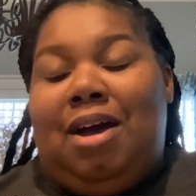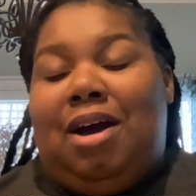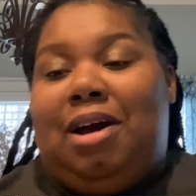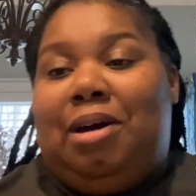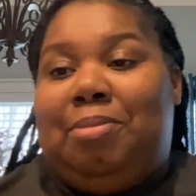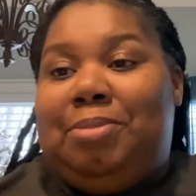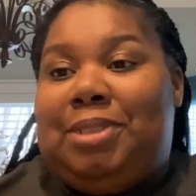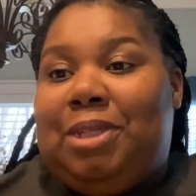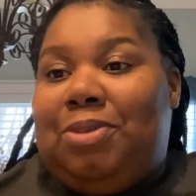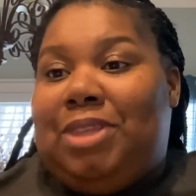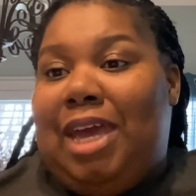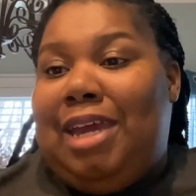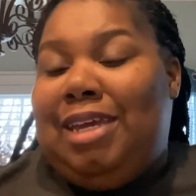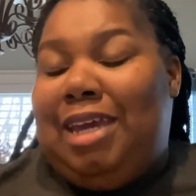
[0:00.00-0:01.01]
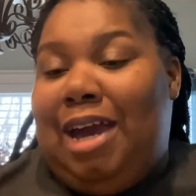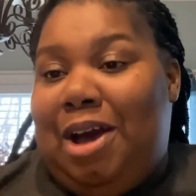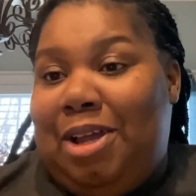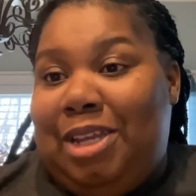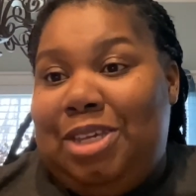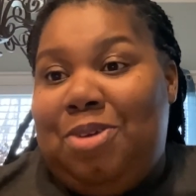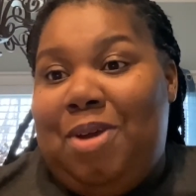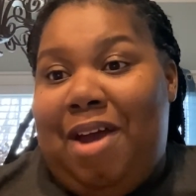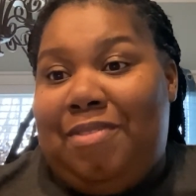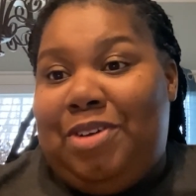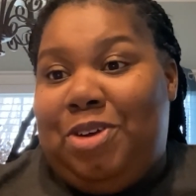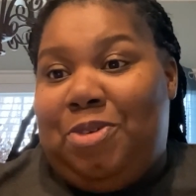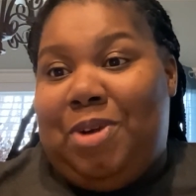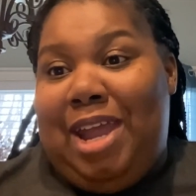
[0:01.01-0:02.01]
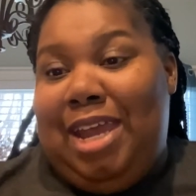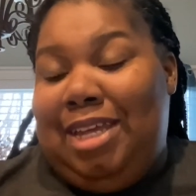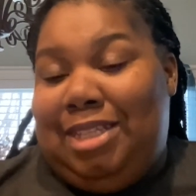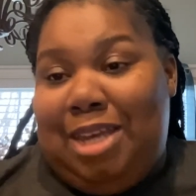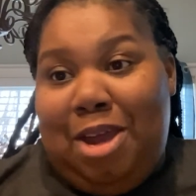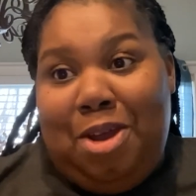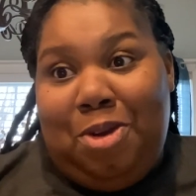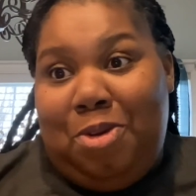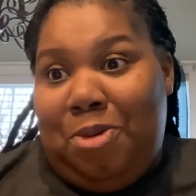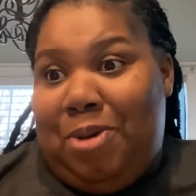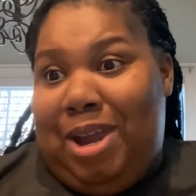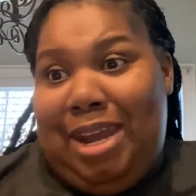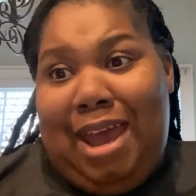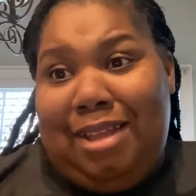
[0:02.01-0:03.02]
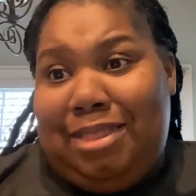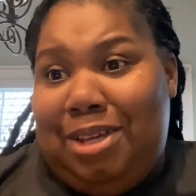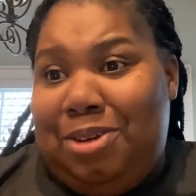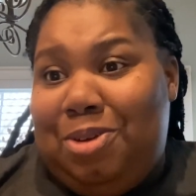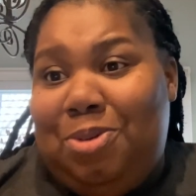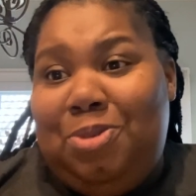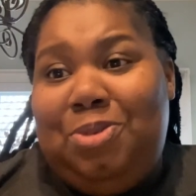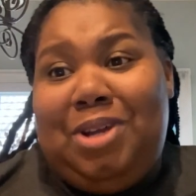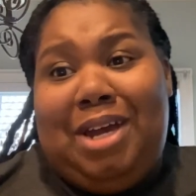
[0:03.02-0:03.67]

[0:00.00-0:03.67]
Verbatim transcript: Um, so thank y'all and you have a great, great afternoon.